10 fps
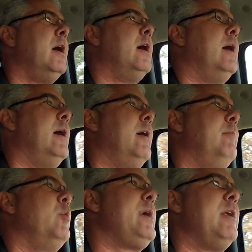
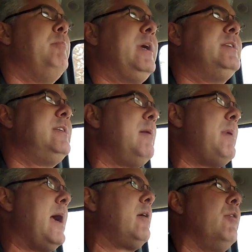Um, we had a big
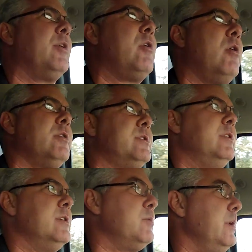setback on the
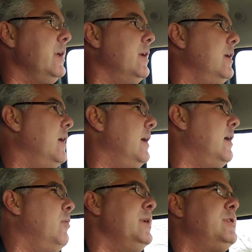Carlson this week. Uh,
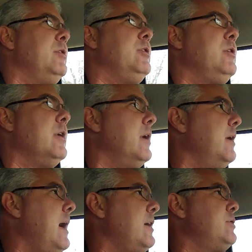I uh, went to
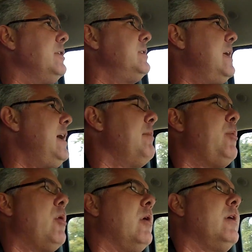uh, actually take
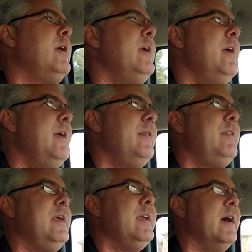apart
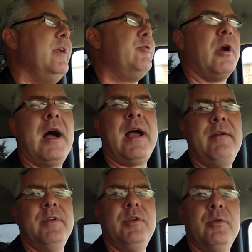the uh,
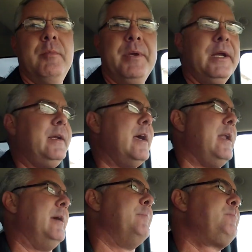drive and do a big
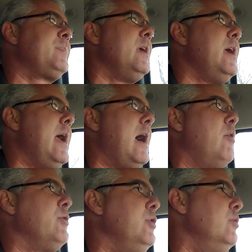kind of
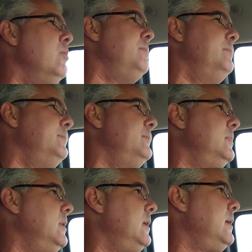how you
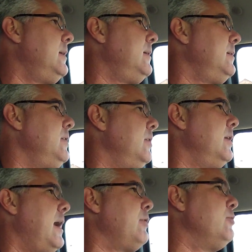
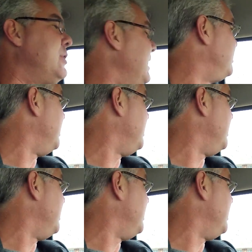uh, how you change